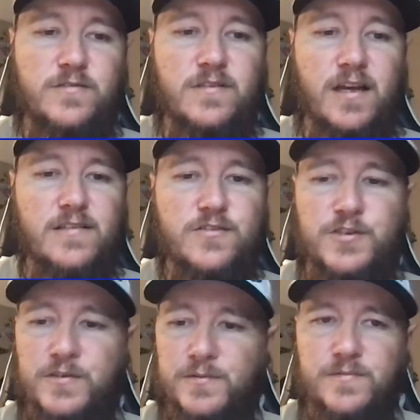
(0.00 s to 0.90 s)
That's
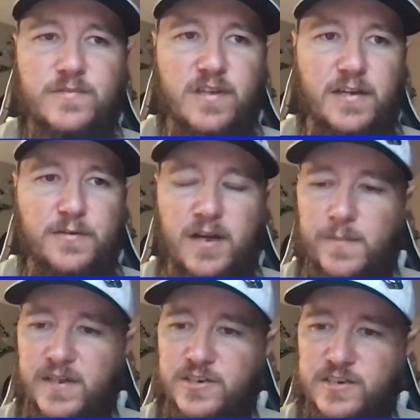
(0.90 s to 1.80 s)
true. They do not
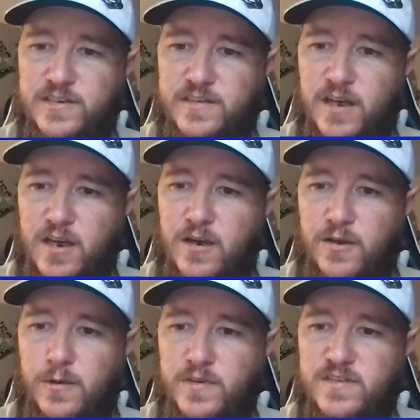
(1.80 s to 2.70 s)
make jigs.
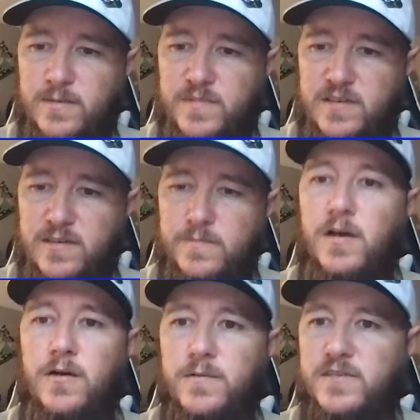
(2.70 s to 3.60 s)
Yo, what's up, Tim?
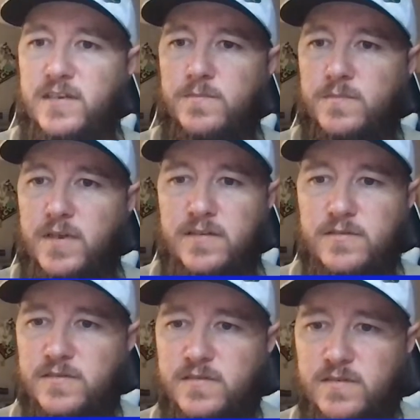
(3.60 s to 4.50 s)
Oh, Tim
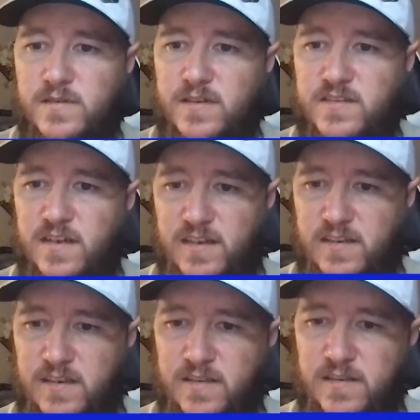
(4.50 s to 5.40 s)
Maynard, he snuck in
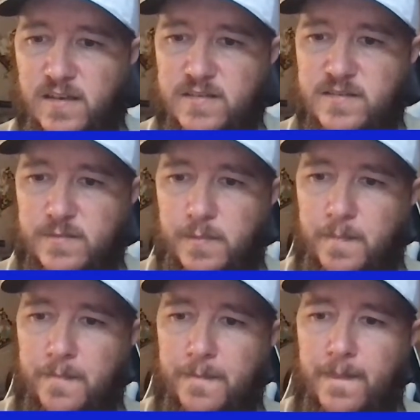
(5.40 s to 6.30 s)
here. Awesome.
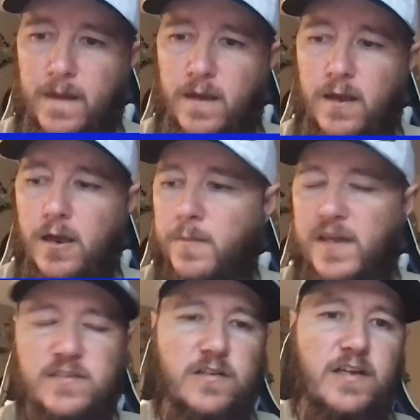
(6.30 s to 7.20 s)
But
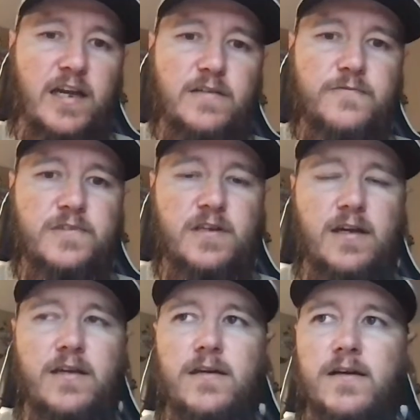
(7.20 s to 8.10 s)
that's all I have
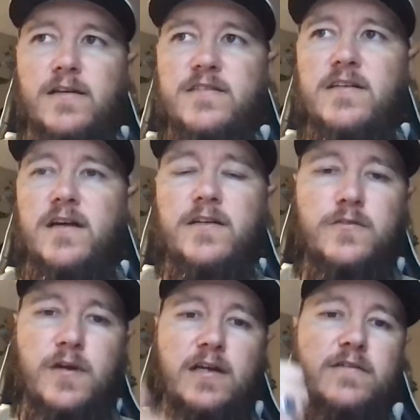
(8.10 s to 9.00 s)
tonight. Like I said, I
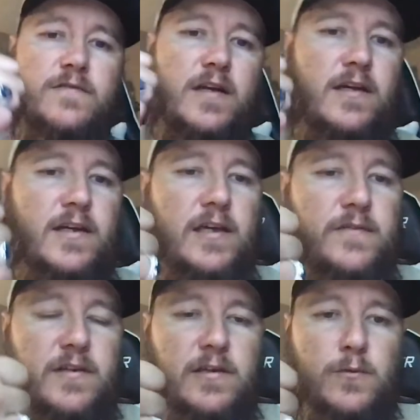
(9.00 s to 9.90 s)
do have that
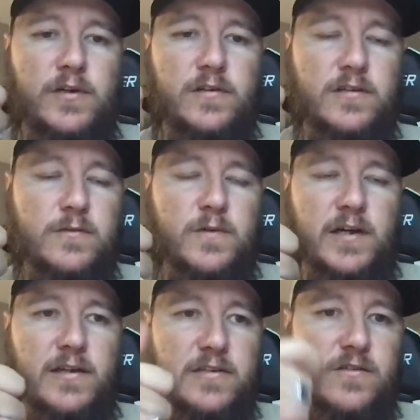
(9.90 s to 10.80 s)
KVD reel on the
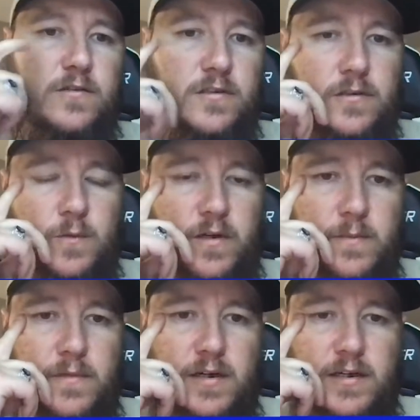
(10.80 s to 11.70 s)
way. That's going to go on
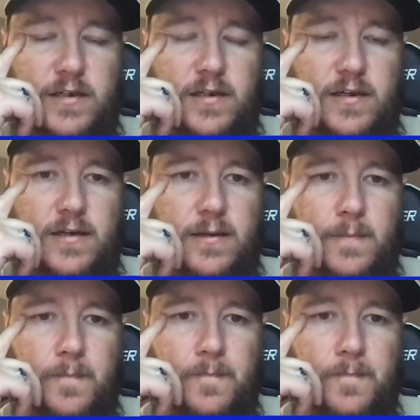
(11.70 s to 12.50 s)
my